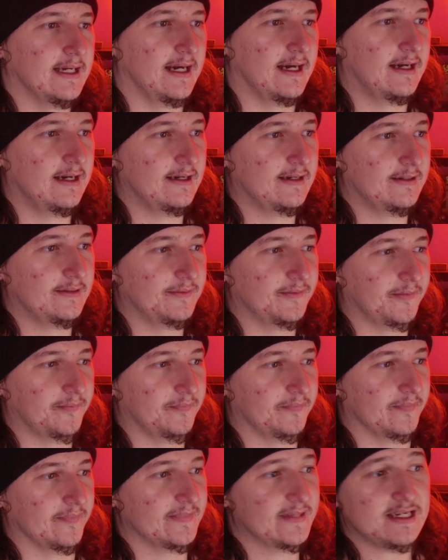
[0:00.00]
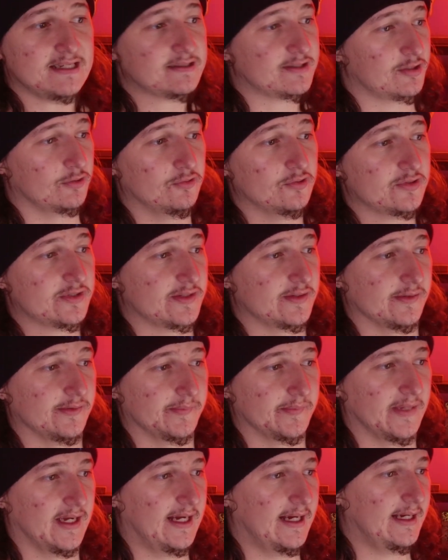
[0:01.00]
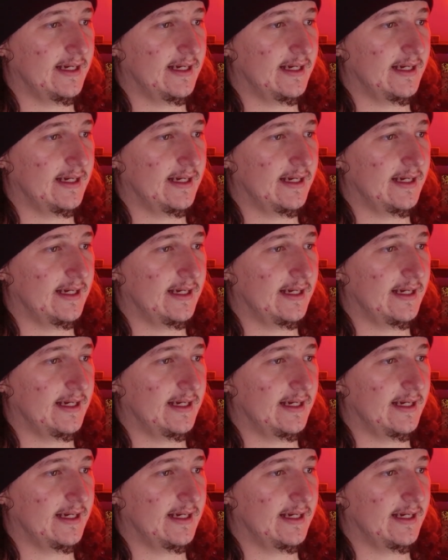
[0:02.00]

That's awesome.